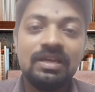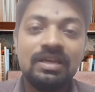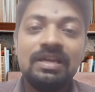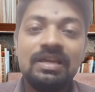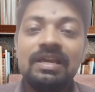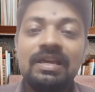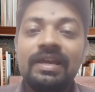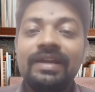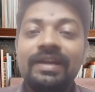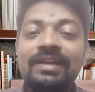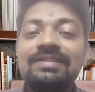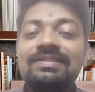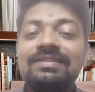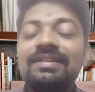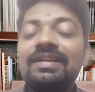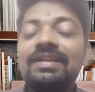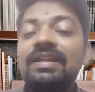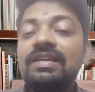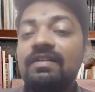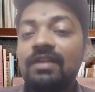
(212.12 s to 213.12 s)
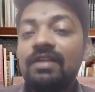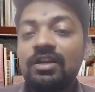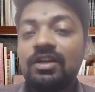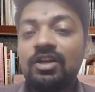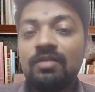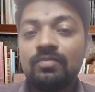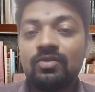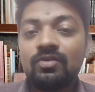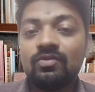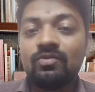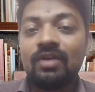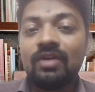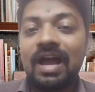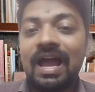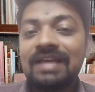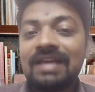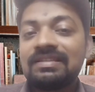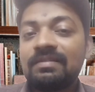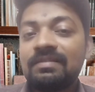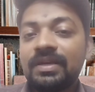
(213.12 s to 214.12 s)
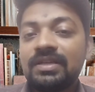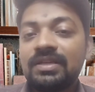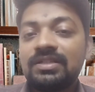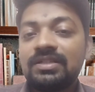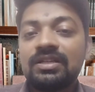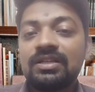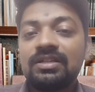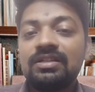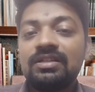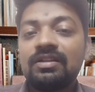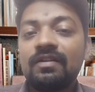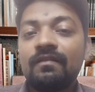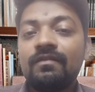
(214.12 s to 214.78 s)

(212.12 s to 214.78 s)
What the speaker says: It is really a welcome move. As a patient,